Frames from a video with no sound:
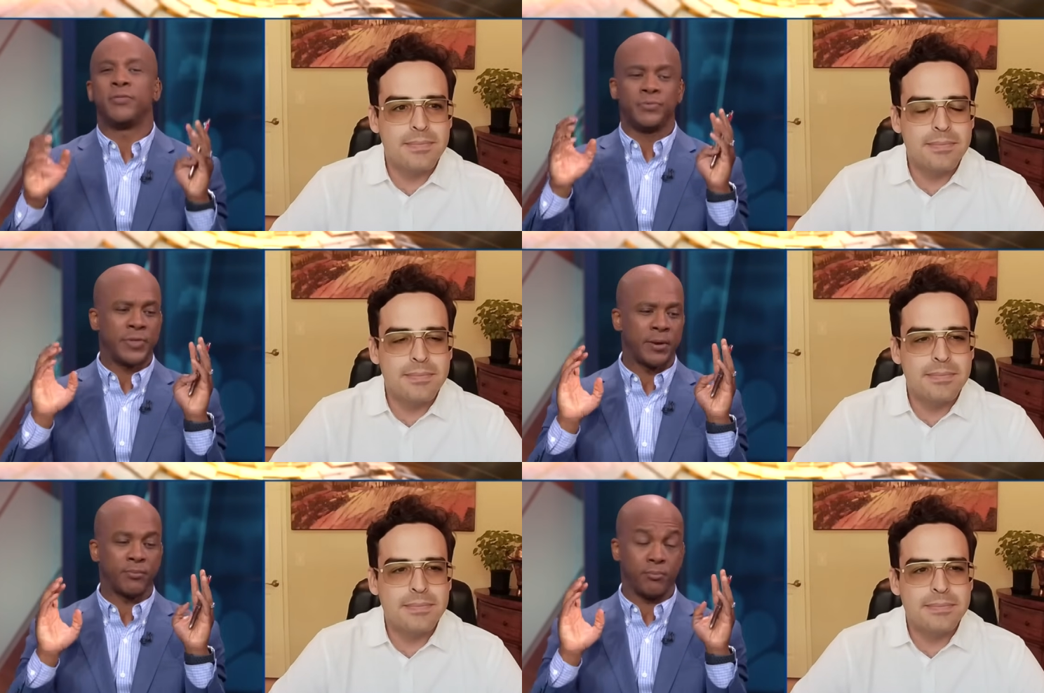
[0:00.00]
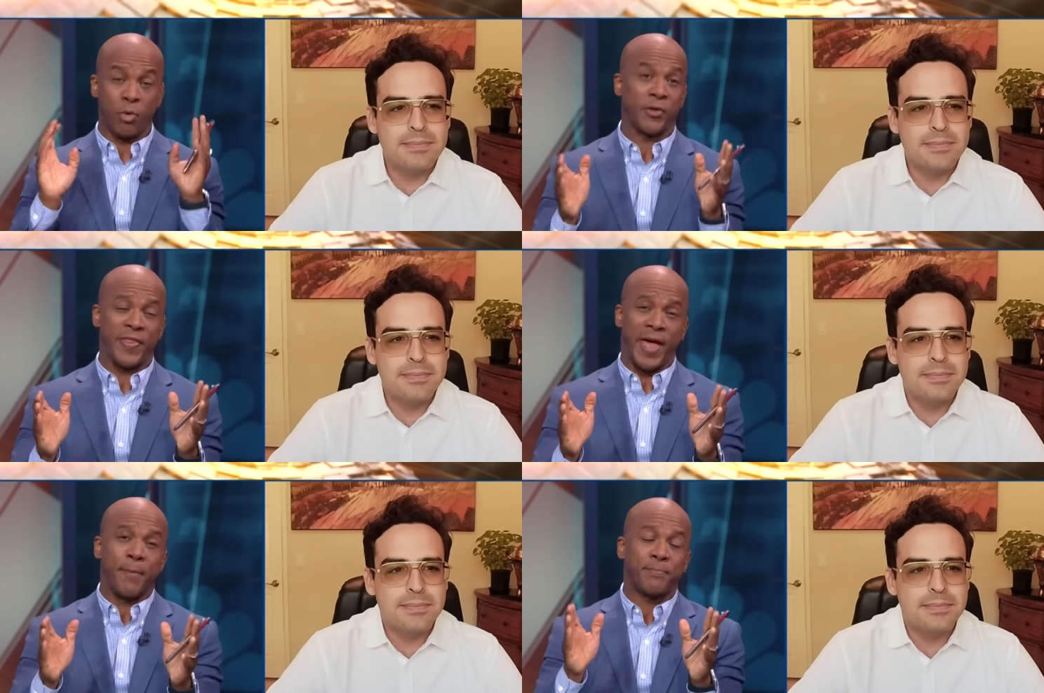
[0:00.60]
Speaker 1: The, more
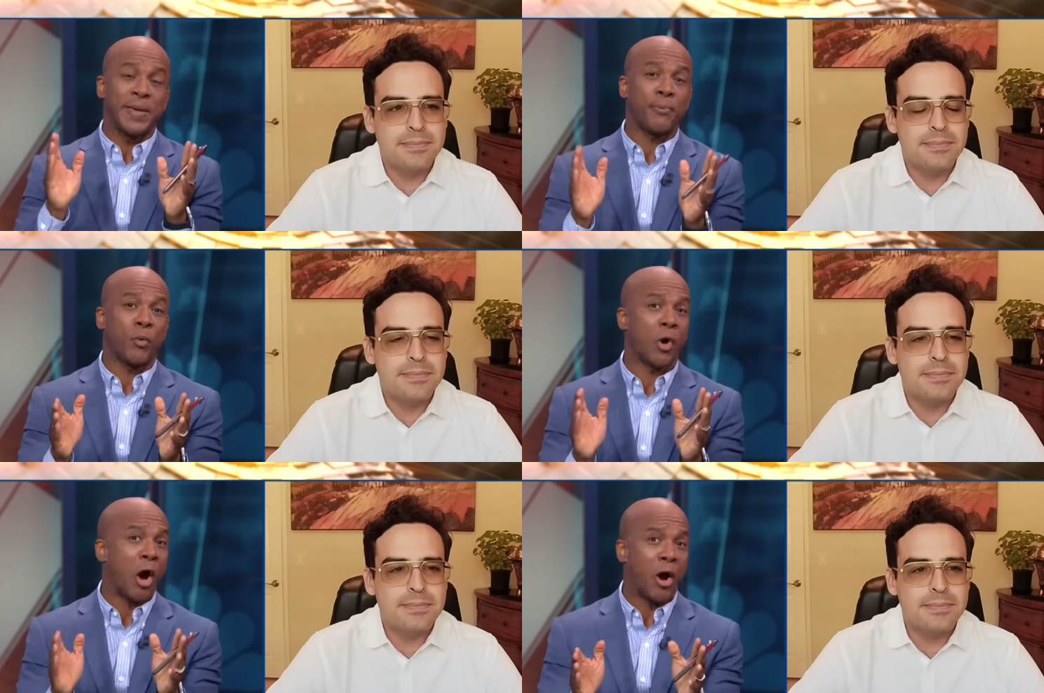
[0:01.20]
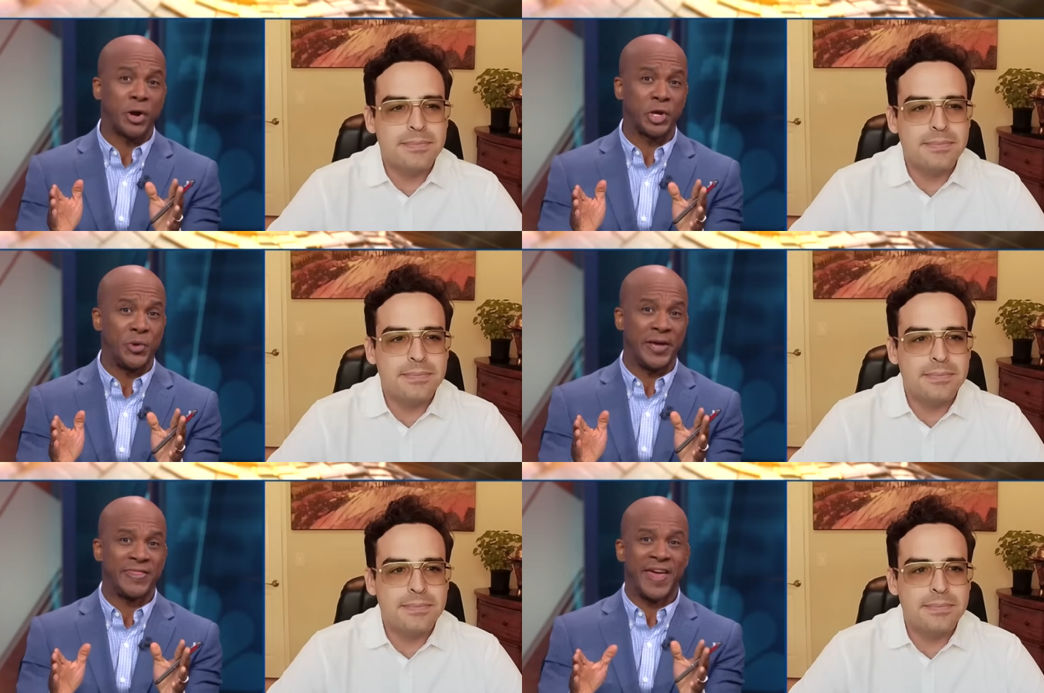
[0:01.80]
than that, people were
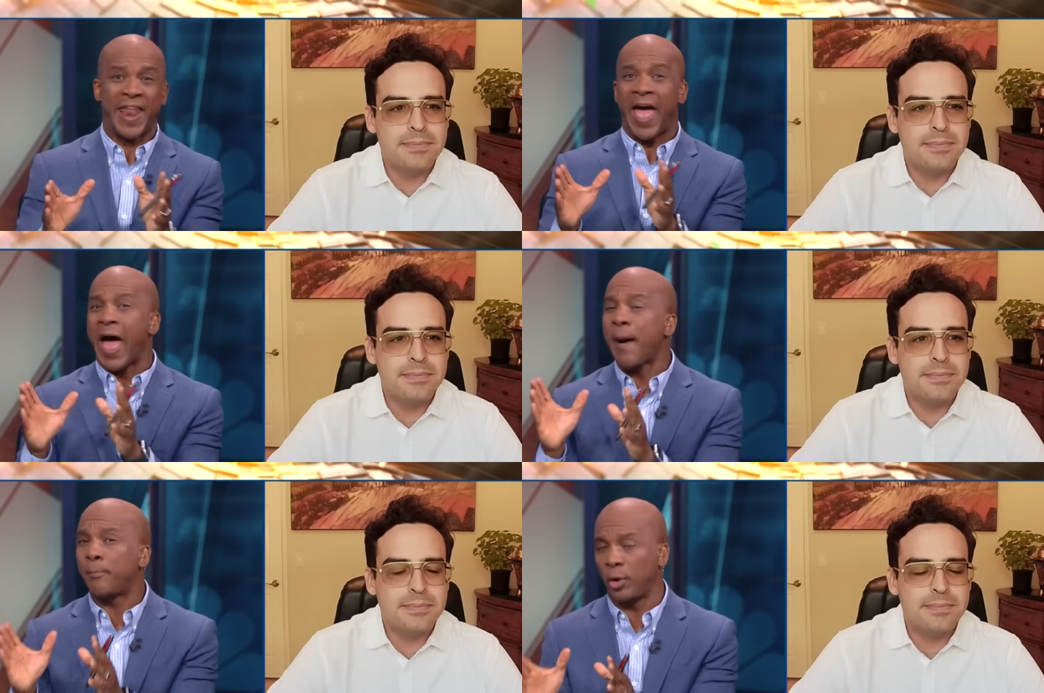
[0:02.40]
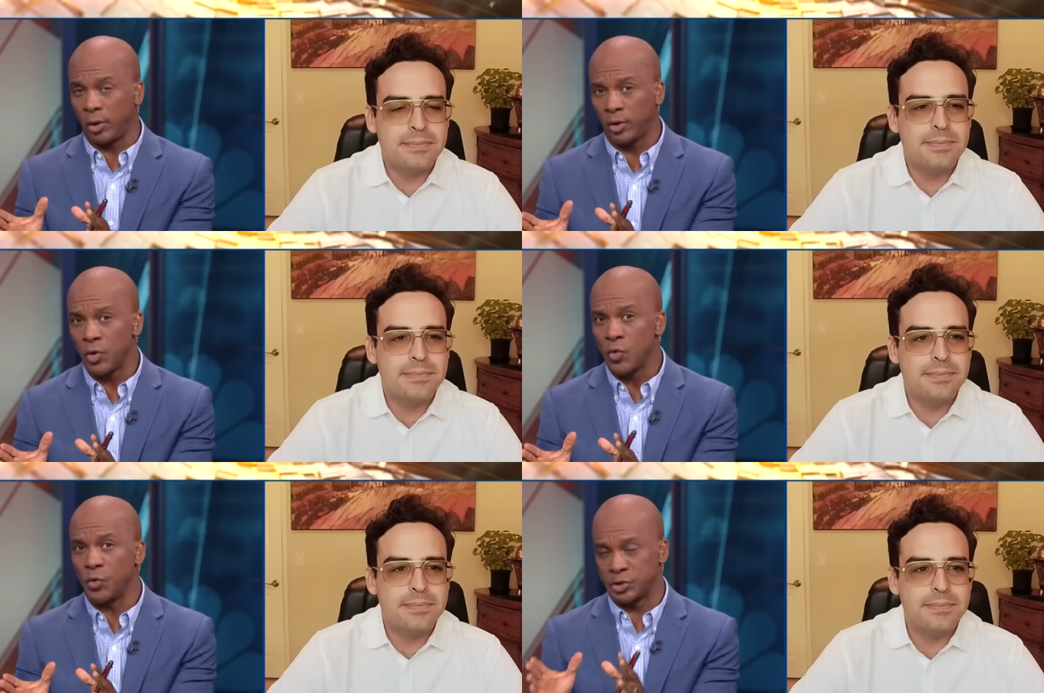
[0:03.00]
arguing that Apple
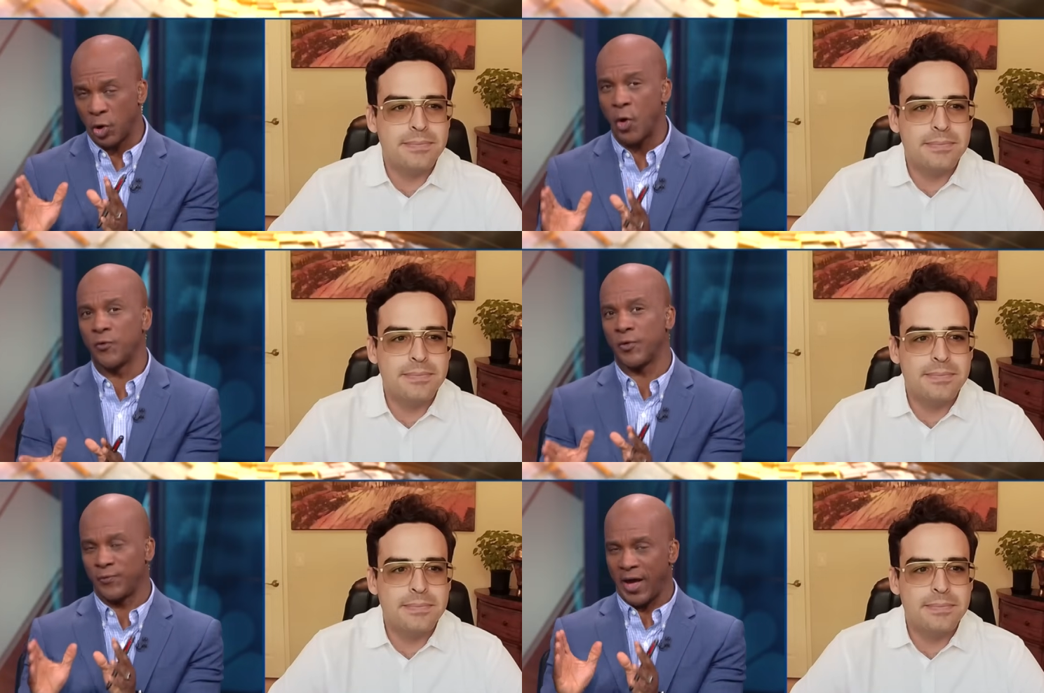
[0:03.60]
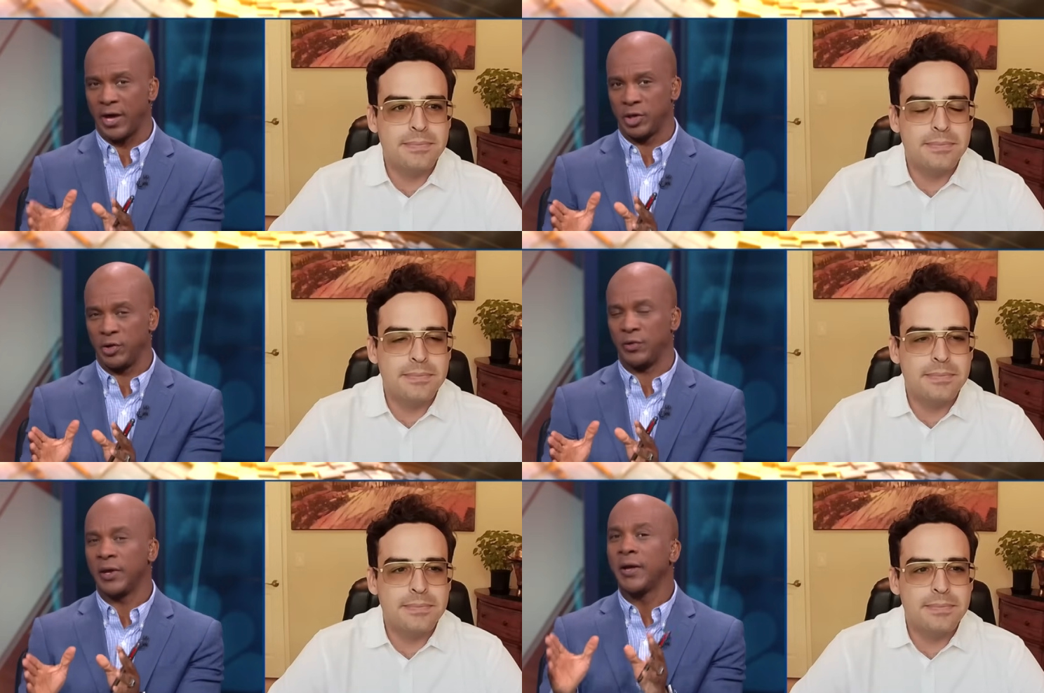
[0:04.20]
was
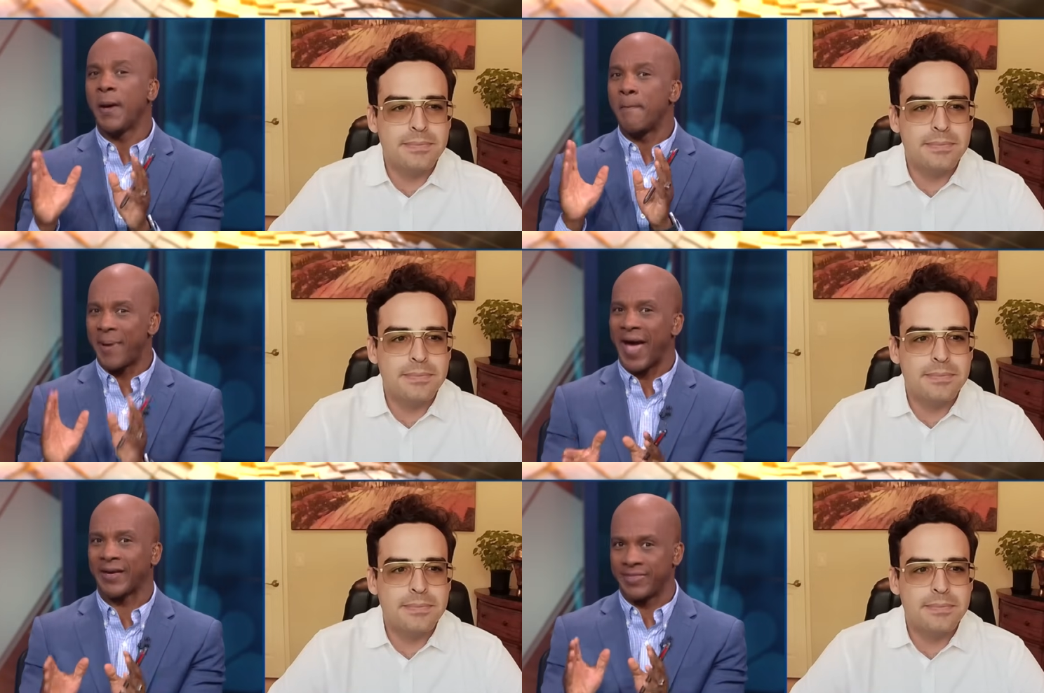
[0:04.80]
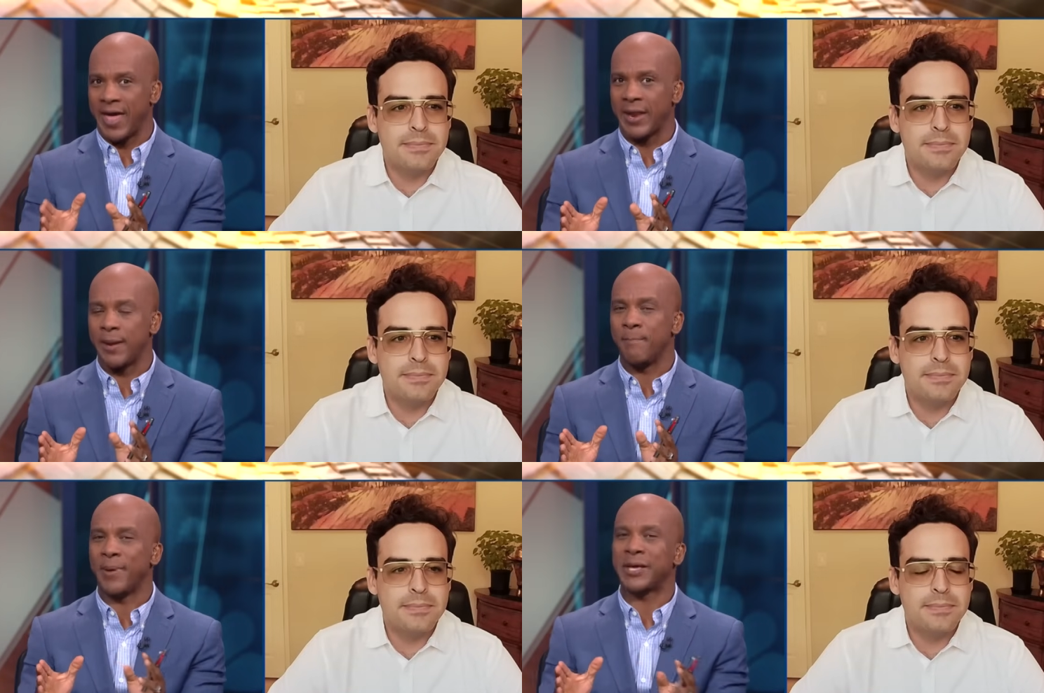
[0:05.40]
overvalued back then
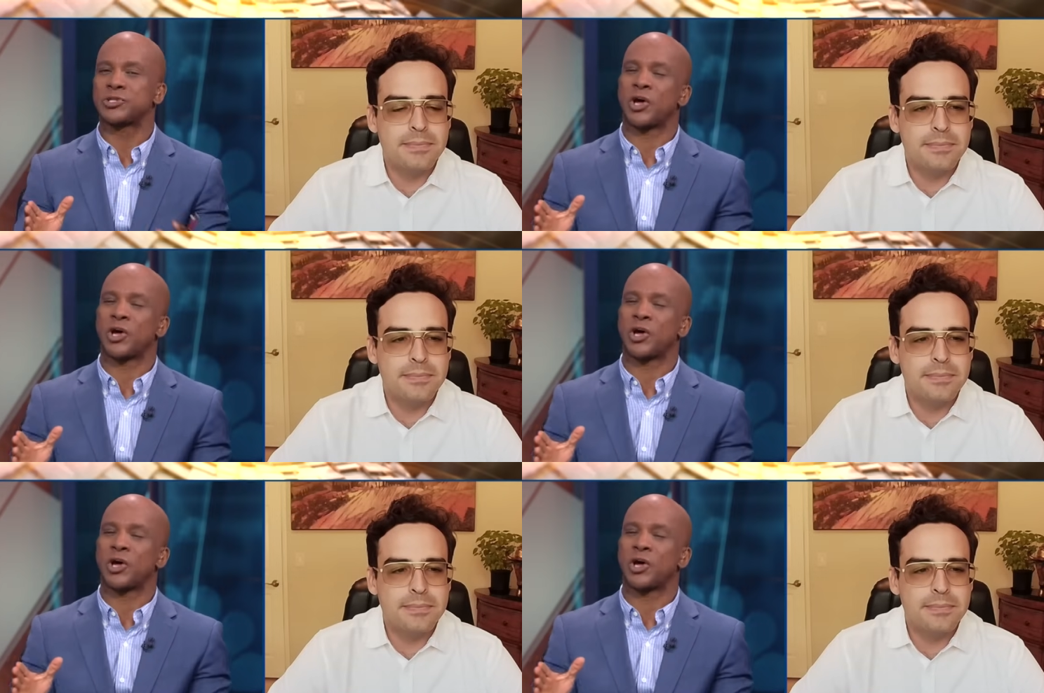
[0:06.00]
based